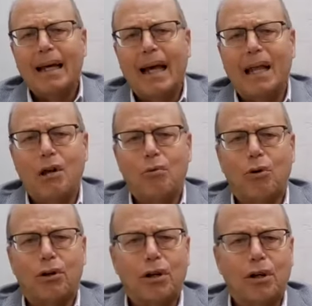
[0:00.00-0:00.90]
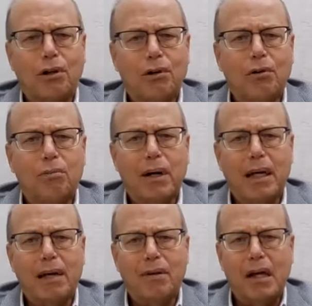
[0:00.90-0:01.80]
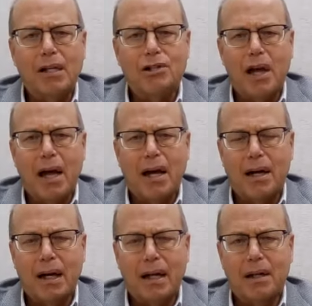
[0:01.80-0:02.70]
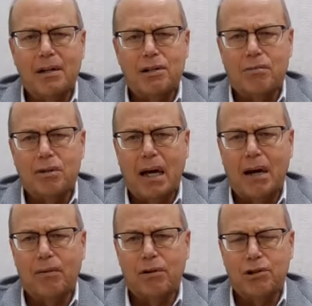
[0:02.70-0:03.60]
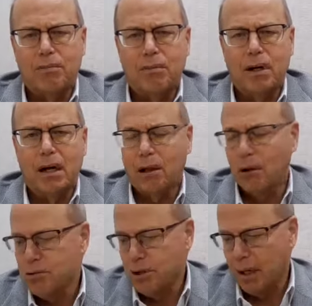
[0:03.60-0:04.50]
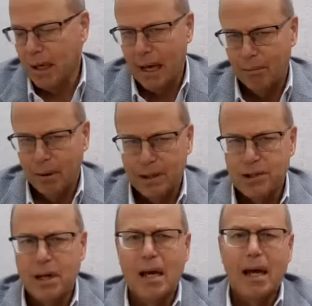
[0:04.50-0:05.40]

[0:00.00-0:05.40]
And then we'll conclude by giving each candidate some time for some closing comments.